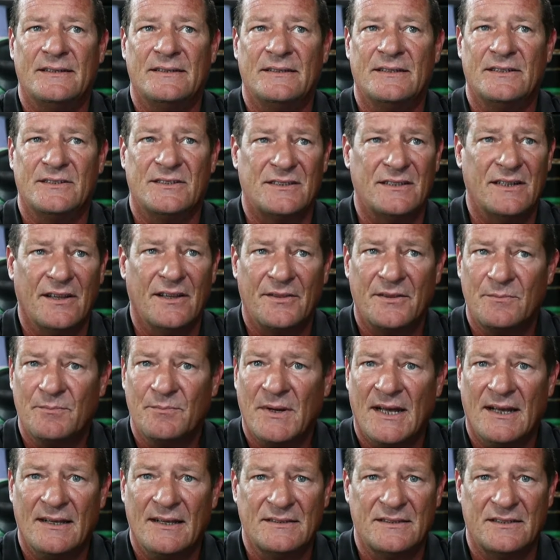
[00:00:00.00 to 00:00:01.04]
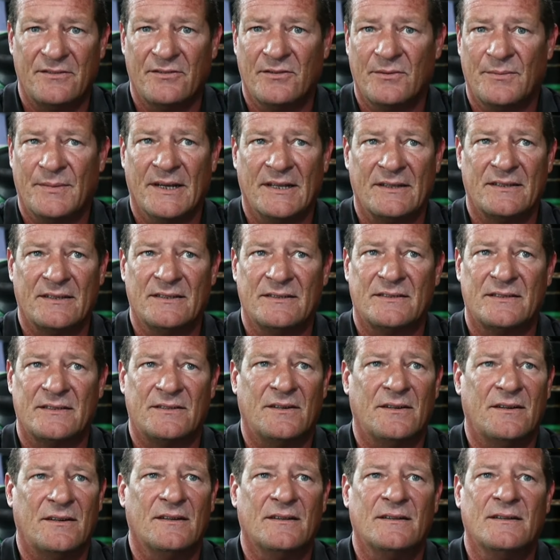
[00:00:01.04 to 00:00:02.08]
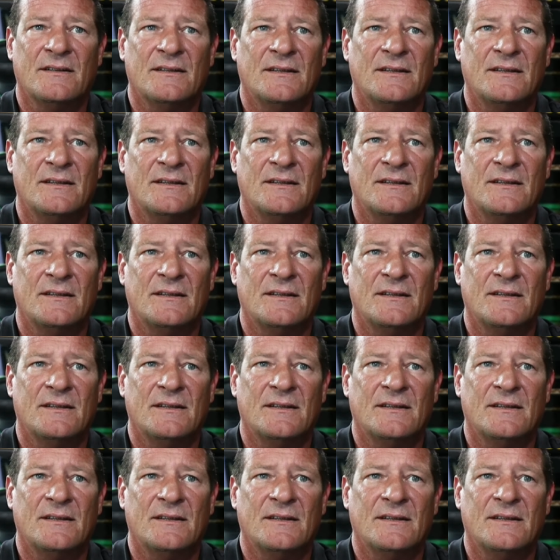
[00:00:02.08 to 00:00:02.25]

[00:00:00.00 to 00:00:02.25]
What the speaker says: There's nothing positive about this at all.